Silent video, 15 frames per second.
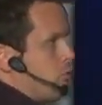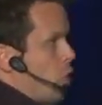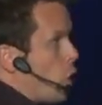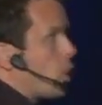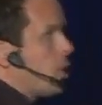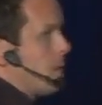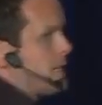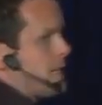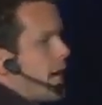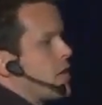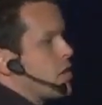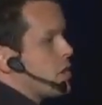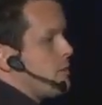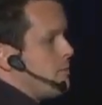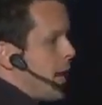
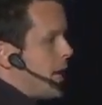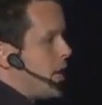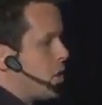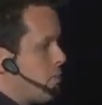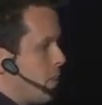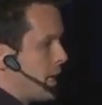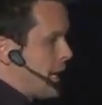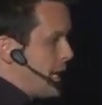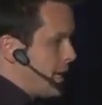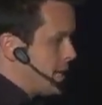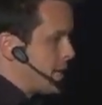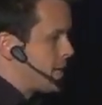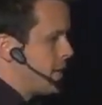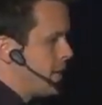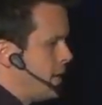documentation management
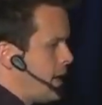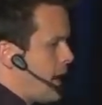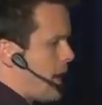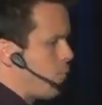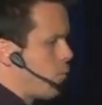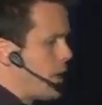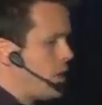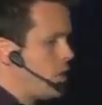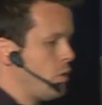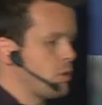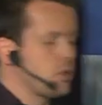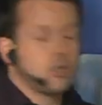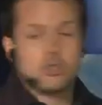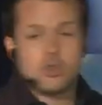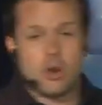is. Um, we
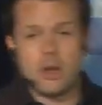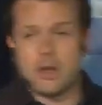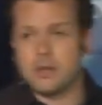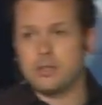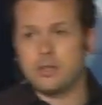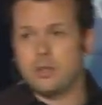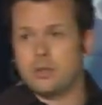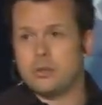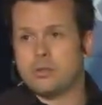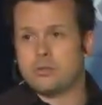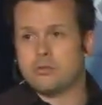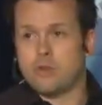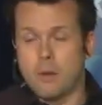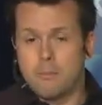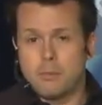used to try and use
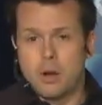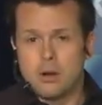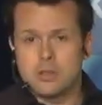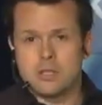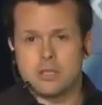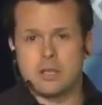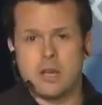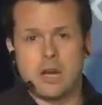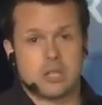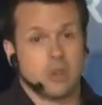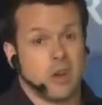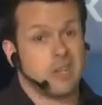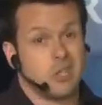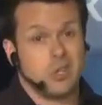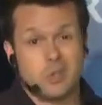Dropbox. I
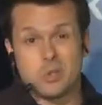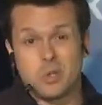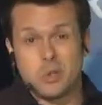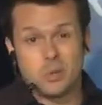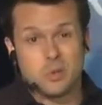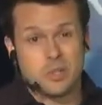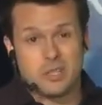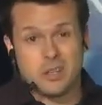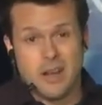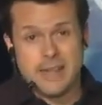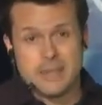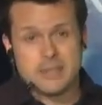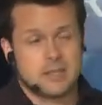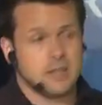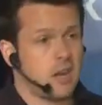tried to use Google
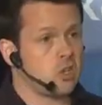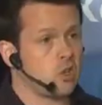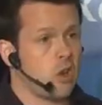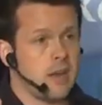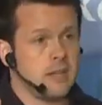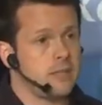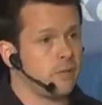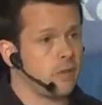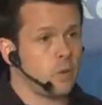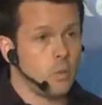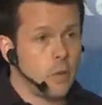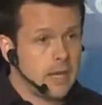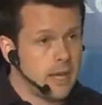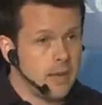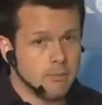Sites. I tried different
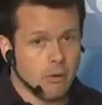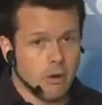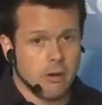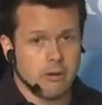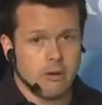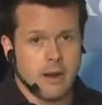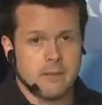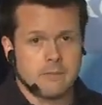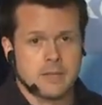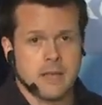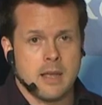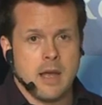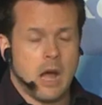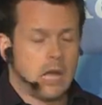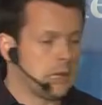wiki programs.
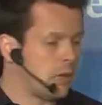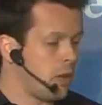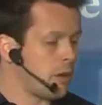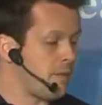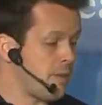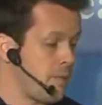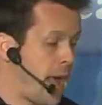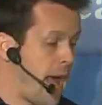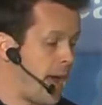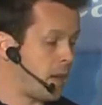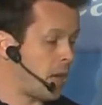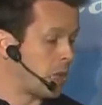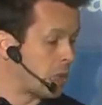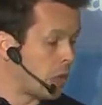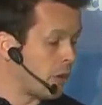A lot of them had
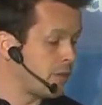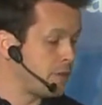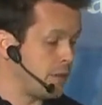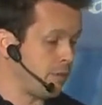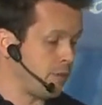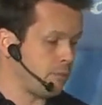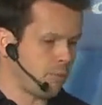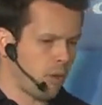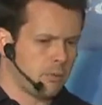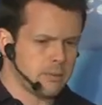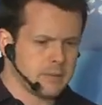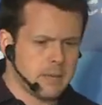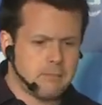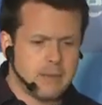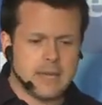a lot of different
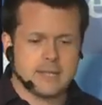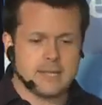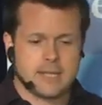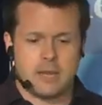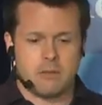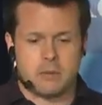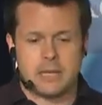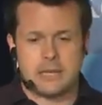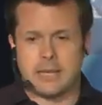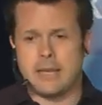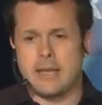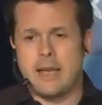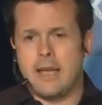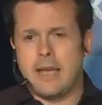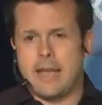problems. The biggest thing, really,
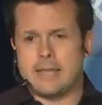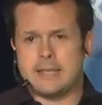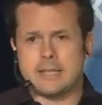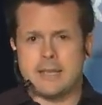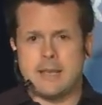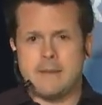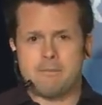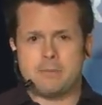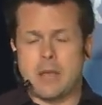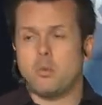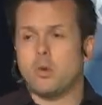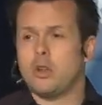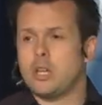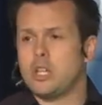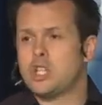it's they
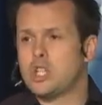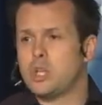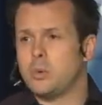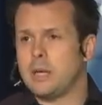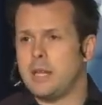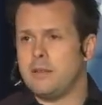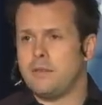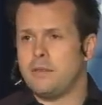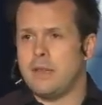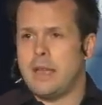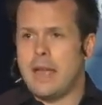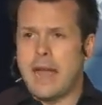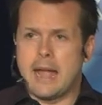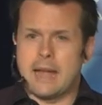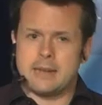weren't intuitive.
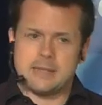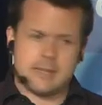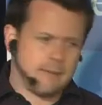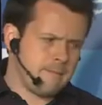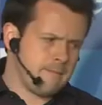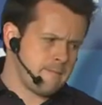And